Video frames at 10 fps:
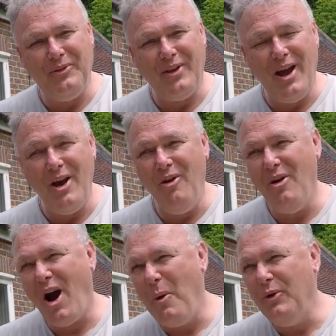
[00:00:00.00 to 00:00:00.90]

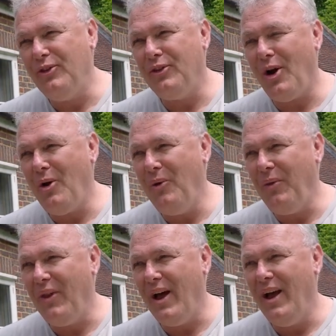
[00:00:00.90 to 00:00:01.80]
So I was
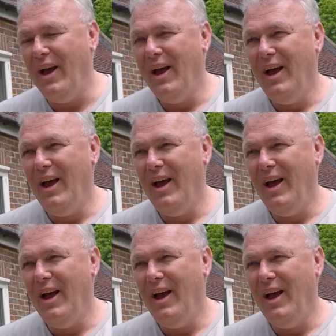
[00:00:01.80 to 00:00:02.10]
told that